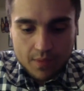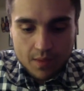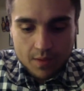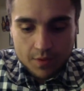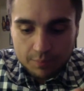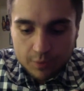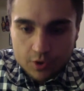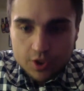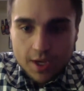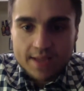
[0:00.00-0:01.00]
the Blue
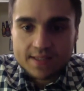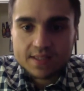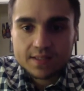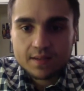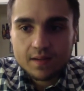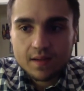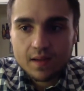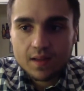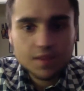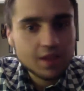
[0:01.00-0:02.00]
Jays
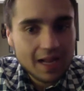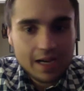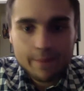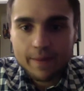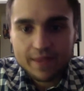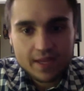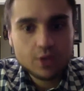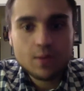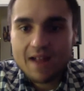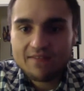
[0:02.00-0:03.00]
lineup, I think
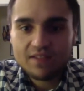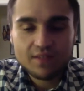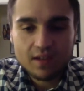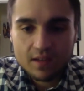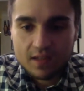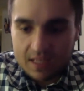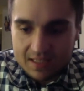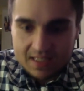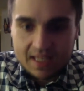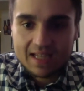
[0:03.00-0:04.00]
you have to
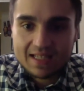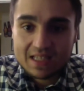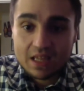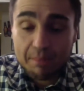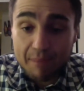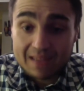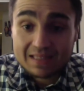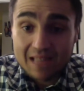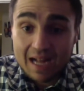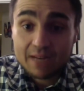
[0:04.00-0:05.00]
concede, is the best
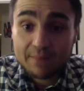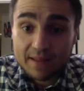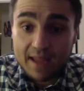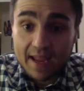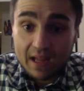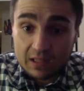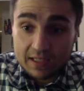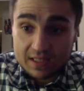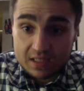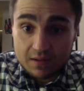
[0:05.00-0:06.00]
lineup in the AL
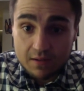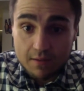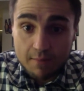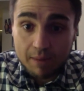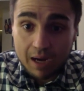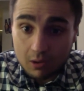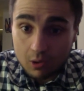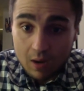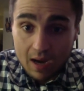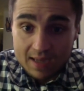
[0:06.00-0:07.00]
East.
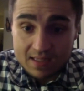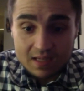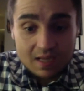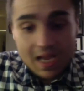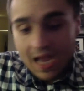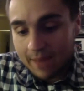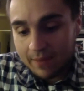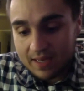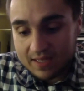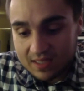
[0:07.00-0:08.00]
Power-wise, I
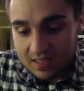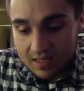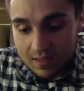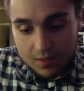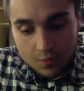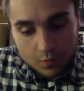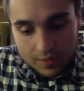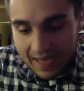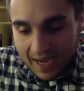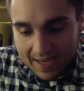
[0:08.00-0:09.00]
mean, it's with
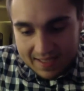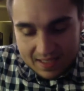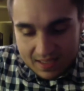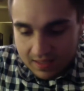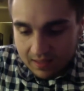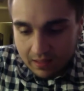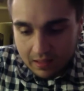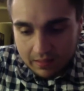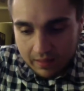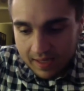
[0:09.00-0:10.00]
guys
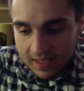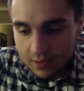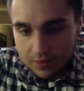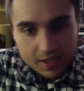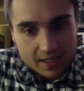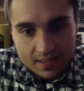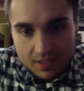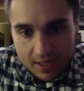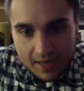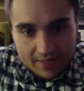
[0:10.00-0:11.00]
like, they're going
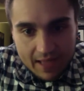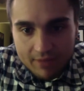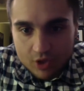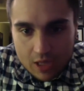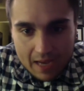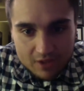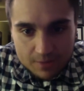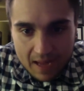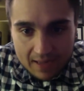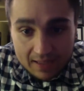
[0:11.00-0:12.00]
to have Devin Travis
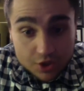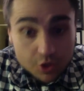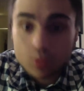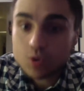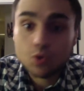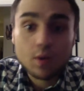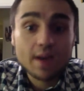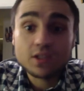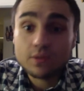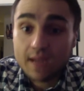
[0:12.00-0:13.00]
back next year, who was
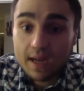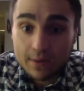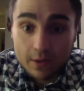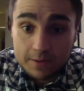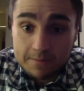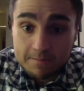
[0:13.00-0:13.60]
great till he got hurt.